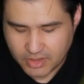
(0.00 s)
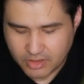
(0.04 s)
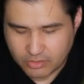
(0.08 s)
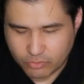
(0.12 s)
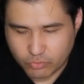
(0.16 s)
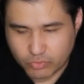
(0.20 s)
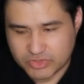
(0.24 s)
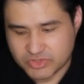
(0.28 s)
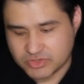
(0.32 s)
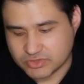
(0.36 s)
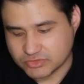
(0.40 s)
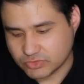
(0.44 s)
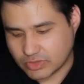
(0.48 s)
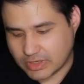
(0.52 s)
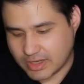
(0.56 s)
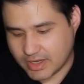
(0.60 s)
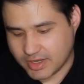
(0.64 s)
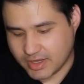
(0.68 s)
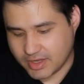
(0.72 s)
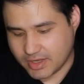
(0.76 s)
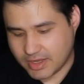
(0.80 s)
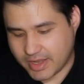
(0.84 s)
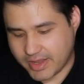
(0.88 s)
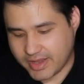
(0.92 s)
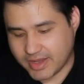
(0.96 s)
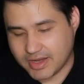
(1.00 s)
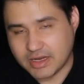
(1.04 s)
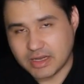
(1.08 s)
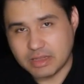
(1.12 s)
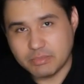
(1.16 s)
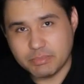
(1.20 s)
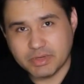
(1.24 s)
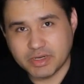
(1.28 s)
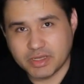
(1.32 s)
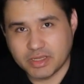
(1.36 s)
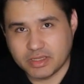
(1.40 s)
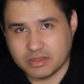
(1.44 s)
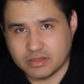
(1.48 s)
Which is gonna
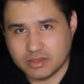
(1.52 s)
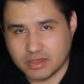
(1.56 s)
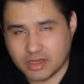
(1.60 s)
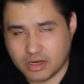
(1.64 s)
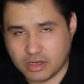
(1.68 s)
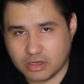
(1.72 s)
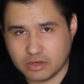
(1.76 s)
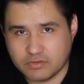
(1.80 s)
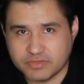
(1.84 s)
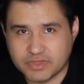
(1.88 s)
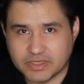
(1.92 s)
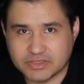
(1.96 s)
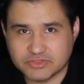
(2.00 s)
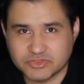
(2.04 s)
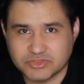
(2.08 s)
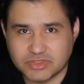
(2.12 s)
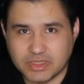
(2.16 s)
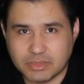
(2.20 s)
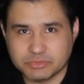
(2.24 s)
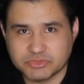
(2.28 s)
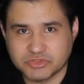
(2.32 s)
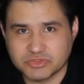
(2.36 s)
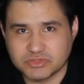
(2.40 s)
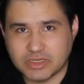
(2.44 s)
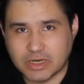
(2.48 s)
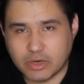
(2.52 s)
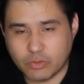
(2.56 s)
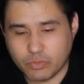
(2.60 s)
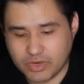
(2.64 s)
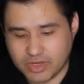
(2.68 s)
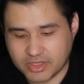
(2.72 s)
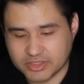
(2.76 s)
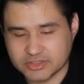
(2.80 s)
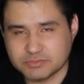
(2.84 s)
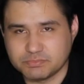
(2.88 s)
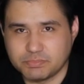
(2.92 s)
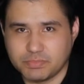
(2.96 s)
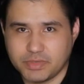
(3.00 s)
eliminate a lot of the steps that I will
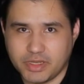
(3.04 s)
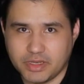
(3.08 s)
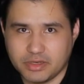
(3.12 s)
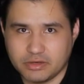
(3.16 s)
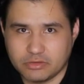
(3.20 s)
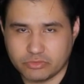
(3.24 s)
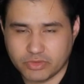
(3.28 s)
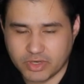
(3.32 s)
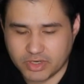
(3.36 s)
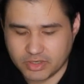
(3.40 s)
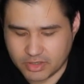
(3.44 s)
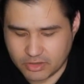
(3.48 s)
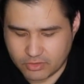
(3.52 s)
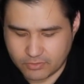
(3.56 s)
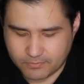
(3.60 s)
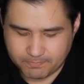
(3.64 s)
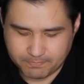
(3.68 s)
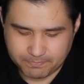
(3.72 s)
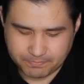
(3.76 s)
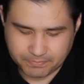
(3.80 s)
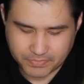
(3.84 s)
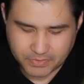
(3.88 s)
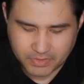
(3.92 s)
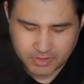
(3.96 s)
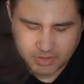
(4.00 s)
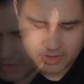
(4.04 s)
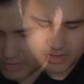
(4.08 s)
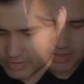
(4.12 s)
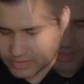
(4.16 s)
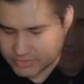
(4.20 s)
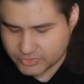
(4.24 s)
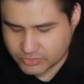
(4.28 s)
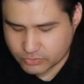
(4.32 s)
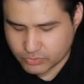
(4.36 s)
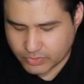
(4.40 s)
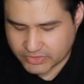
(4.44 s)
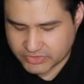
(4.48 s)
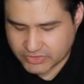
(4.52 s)
explain right now. And
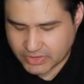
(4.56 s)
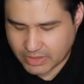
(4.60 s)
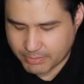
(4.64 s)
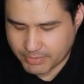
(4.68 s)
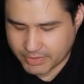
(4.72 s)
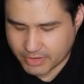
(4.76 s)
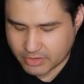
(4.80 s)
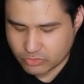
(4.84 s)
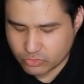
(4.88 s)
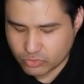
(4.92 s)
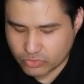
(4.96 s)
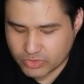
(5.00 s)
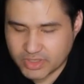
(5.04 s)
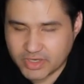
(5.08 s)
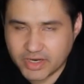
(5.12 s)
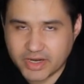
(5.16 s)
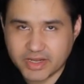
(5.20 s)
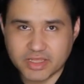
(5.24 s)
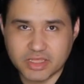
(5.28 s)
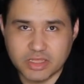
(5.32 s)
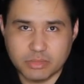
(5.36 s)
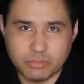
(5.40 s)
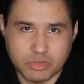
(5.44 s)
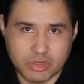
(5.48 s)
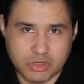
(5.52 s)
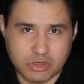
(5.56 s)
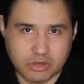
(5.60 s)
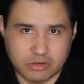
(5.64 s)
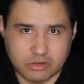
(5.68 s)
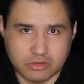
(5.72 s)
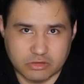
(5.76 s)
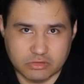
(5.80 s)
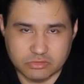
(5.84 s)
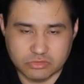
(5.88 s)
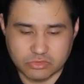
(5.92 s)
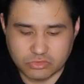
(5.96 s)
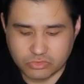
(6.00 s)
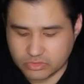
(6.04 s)
this is what is happening. You need a gimmick card,
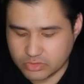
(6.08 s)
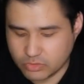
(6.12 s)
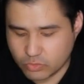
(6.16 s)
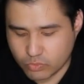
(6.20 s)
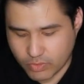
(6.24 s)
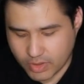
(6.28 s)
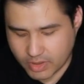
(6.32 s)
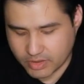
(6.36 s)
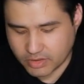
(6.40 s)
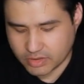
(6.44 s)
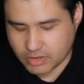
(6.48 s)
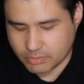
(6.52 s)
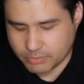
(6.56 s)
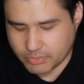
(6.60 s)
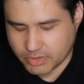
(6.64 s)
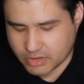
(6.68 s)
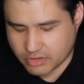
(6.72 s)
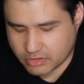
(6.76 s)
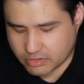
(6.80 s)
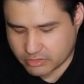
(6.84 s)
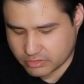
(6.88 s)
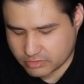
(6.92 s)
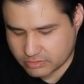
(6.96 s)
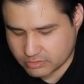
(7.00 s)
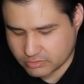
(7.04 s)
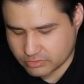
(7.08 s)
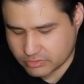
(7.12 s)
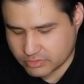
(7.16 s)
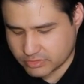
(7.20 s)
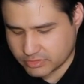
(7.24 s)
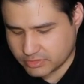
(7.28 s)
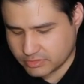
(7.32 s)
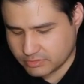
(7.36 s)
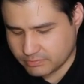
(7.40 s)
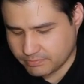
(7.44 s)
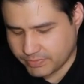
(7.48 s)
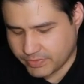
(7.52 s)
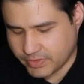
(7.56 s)
only one gimmick card,
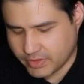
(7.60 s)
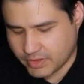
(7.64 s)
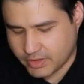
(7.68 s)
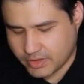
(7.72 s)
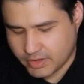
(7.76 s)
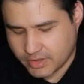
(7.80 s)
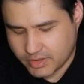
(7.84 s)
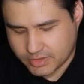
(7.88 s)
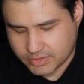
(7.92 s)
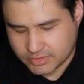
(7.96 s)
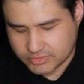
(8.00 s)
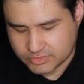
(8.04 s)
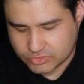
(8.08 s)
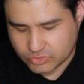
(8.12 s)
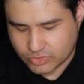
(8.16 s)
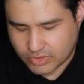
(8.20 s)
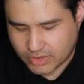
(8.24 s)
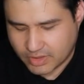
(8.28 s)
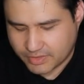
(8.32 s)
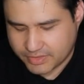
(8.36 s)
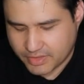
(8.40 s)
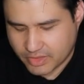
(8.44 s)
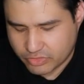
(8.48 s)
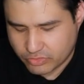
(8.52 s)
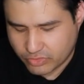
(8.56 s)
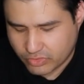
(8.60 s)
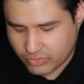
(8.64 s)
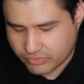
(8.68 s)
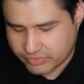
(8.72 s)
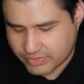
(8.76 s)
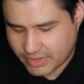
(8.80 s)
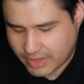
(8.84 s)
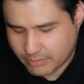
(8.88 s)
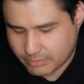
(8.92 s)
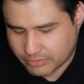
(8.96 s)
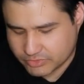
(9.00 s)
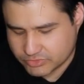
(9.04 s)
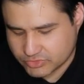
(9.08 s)
okay? So I had the three of
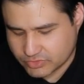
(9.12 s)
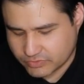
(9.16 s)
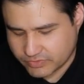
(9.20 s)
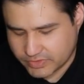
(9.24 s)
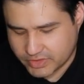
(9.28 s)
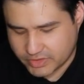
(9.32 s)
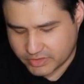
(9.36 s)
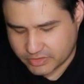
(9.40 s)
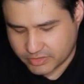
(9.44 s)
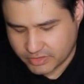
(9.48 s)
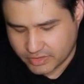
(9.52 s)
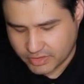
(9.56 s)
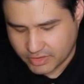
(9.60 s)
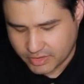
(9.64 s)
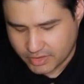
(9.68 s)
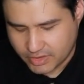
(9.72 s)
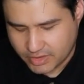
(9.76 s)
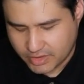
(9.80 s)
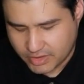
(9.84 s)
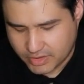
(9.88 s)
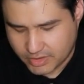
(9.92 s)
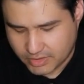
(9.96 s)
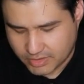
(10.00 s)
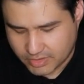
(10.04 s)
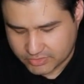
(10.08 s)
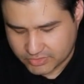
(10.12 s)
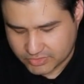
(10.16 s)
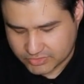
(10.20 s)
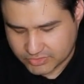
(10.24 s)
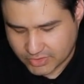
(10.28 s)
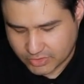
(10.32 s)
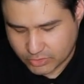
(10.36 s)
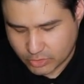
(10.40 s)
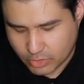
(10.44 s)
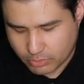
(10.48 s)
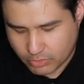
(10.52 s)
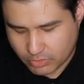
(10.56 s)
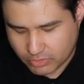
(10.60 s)
diamonds over here, and this is
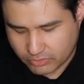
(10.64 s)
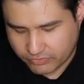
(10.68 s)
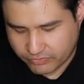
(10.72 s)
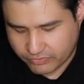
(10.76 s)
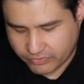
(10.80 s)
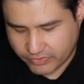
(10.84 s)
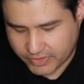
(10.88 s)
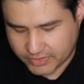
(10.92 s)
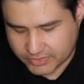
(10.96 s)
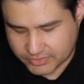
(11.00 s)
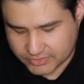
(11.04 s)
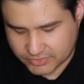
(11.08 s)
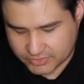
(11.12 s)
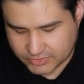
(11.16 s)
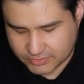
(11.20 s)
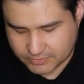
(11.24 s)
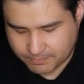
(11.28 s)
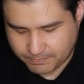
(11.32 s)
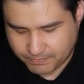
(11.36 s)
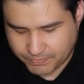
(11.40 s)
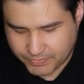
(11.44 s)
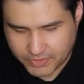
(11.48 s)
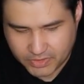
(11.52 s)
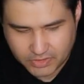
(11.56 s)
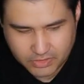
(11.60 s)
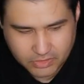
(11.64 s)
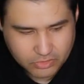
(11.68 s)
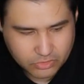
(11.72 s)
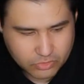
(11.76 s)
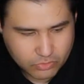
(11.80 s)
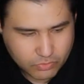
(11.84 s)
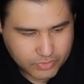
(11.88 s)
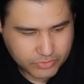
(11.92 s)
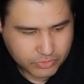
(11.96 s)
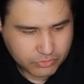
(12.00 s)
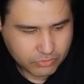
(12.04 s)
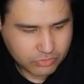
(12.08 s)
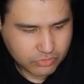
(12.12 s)
a double face. If you
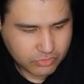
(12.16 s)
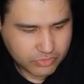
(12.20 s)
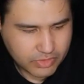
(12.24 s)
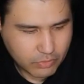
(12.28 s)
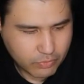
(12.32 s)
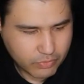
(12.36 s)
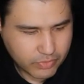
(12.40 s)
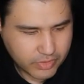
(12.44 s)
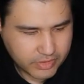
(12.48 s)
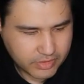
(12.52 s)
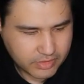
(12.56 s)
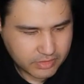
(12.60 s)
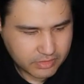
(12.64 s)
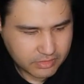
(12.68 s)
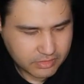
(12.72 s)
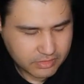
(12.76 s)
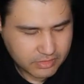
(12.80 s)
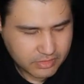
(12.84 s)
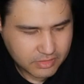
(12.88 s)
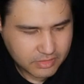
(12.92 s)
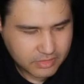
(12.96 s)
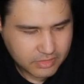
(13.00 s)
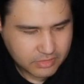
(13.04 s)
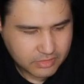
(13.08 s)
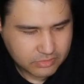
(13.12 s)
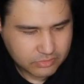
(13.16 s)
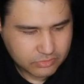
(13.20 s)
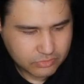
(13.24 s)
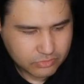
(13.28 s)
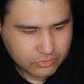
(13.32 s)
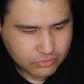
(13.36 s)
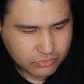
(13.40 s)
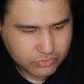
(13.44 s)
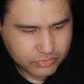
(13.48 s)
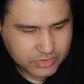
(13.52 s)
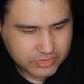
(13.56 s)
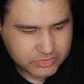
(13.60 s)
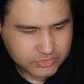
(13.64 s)
want to know the way to
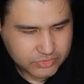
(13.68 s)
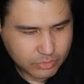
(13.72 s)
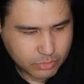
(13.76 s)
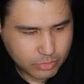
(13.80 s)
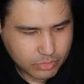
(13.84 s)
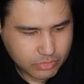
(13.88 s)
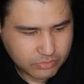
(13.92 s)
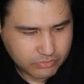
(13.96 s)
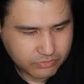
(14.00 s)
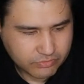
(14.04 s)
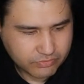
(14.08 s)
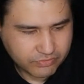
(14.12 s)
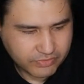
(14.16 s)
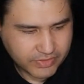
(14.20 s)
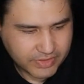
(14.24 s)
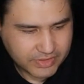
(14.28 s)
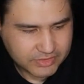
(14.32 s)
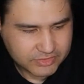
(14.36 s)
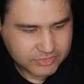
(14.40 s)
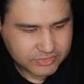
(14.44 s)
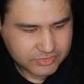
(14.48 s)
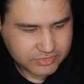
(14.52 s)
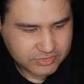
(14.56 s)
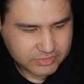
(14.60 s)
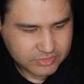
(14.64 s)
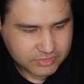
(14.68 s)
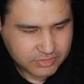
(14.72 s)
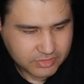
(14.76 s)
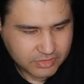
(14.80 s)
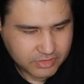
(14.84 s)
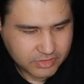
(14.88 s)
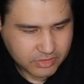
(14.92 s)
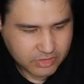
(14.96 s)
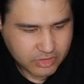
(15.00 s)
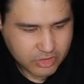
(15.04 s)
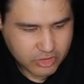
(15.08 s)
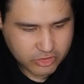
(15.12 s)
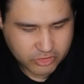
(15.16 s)
do these double face
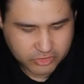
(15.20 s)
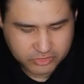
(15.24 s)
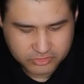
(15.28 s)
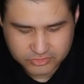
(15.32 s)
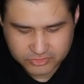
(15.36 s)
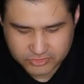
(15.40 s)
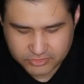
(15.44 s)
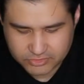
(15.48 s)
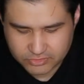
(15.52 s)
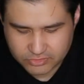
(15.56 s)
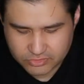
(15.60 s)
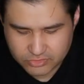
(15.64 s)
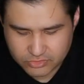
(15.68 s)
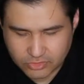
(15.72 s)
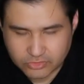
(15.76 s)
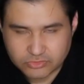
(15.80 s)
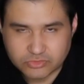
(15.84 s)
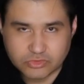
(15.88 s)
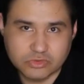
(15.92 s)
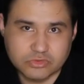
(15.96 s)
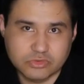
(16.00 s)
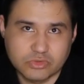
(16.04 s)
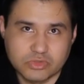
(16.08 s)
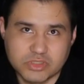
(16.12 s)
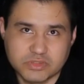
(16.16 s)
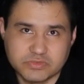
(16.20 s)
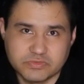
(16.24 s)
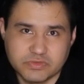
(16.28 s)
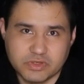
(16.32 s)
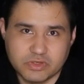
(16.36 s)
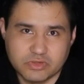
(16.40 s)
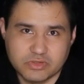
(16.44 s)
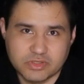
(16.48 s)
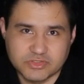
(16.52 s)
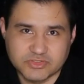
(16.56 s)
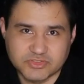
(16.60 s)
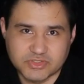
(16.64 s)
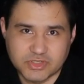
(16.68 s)
cards, just go to the video
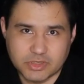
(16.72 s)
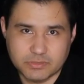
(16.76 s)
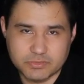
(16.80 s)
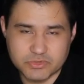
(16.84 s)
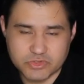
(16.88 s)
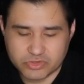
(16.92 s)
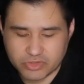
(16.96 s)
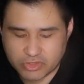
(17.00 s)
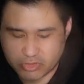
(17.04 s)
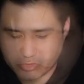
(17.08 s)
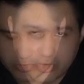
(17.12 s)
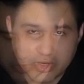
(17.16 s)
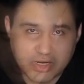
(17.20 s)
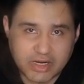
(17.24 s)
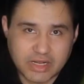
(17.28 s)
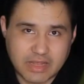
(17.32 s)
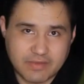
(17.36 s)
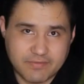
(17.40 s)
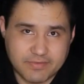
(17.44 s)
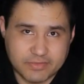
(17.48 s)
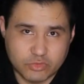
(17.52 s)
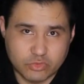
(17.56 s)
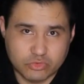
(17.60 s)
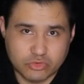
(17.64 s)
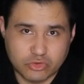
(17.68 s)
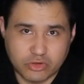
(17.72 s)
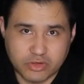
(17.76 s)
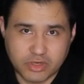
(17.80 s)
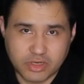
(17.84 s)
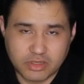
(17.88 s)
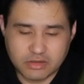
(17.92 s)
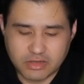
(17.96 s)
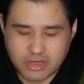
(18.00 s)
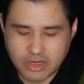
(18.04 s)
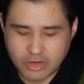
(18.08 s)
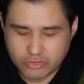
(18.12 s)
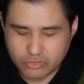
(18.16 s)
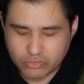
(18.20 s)
description. I already have a tutorial
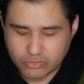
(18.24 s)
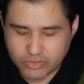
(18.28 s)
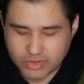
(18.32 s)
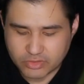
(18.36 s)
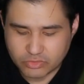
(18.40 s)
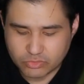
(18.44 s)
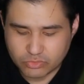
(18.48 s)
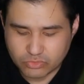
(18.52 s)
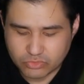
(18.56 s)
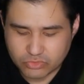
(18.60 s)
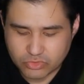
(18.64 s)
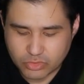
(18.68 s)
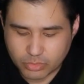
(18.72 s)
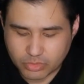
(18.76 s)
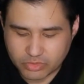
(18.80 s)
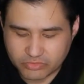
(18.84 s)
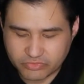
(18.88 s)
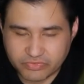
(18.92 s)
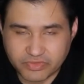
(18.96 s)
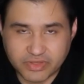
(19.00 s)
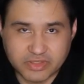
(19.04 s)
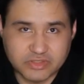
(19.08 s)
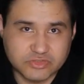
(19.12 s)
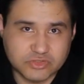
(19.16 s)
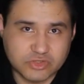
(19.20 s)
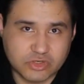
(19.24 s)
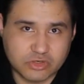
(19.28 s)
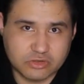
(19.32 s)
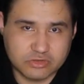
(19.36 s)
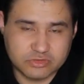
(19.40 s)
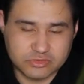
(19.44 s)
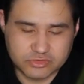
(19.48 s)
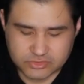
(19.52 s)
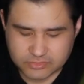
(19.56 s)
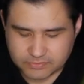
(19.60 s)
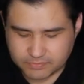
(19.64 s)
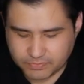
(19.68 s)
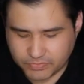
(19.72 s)
how you can do double face
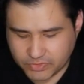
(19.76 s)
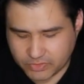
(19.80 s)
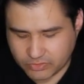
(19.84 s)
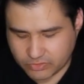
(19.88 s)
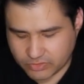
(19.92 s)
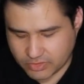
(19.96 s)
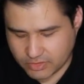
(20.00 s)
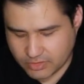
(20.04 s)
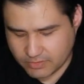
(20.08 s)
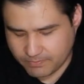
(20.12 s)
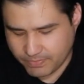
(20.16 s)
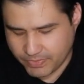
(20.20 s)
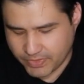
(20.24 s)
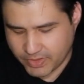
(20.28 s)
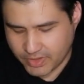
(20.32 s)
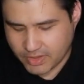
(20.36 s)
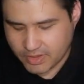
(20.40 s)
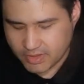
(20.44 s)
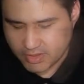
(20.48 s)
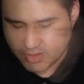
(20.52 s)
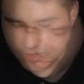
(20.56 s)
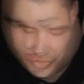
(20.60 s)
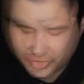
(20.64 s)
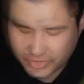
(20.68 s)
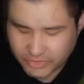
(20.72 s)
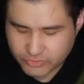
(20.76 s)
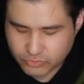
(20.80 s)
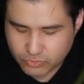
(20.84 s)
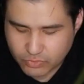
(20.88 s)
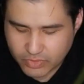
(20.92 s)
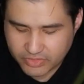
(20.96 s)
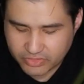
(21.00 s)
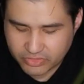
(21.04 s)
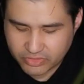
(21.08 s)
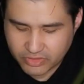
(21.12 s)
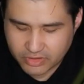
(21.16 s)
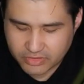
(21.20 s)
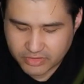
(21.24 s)
cards, okay? Now there is
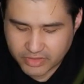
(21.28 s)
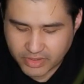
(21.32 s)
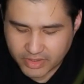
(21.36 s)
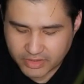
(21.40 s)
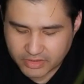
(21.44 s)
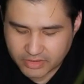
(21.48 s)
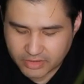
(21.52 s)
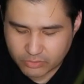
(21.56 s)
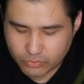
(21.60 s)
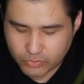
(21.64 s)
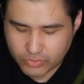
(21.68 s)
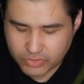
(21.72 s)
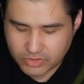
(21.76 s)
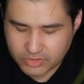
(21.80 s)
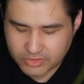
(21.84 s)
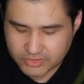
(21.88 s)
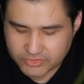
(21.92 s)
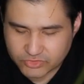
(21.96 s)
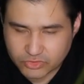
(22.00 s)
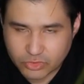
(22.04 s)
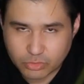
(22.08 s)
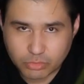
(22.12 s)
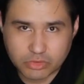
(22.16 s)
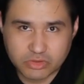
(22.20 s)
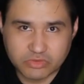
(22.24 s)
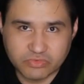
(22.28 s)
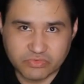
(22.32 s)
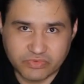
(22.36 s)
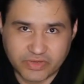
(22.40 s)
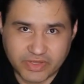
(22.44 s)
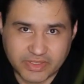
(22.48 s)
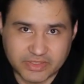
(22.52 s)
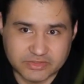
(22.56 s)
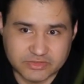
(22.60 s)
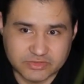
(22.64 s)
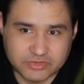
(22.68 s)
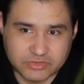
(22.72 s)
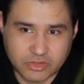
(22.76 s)
one thing that I did with these double
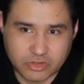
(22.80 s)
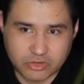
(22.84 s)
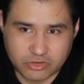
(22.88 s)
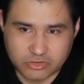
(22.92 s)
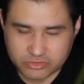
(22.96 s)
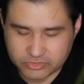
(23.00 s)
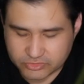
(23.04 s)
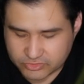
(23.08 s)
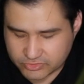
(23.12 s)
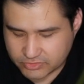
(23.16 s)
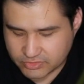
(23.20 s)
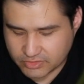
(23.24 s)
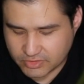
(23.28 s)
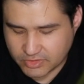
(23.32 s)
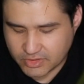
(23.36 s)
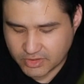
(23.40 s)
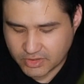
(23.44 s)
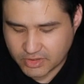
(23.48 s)
face cards.